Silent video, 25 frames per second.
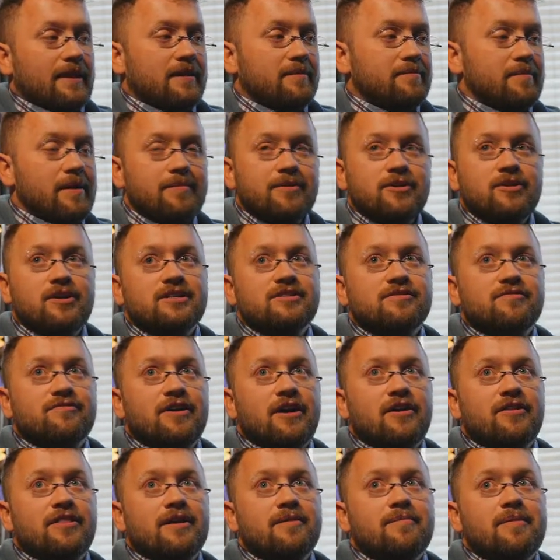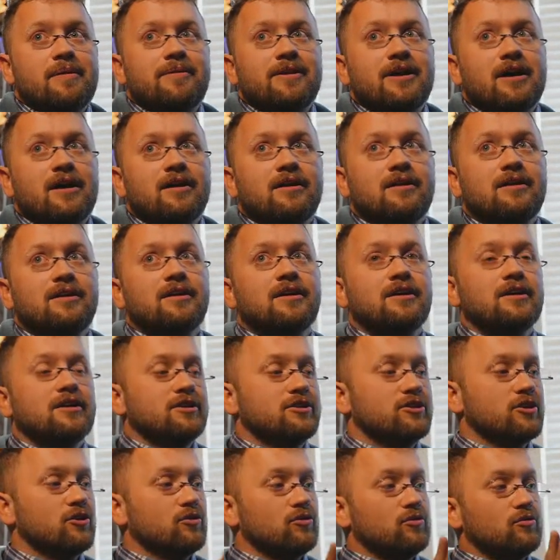Maybe you guys have found that, maybe not.
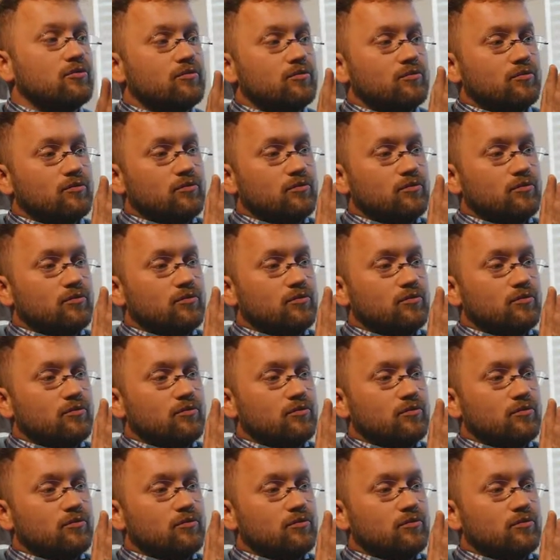So